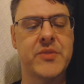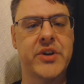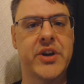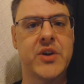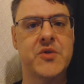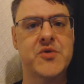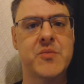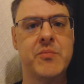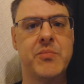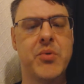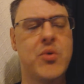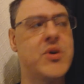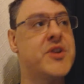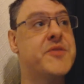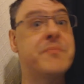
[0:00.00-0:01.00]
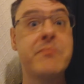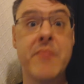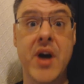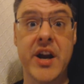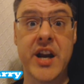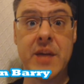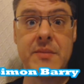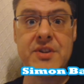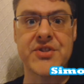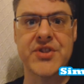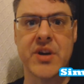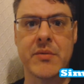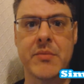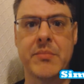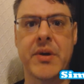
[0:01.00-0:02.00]
girls and boys, my name is
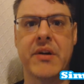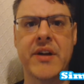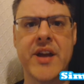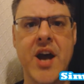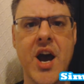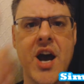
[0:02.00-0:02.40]
Simon Barry.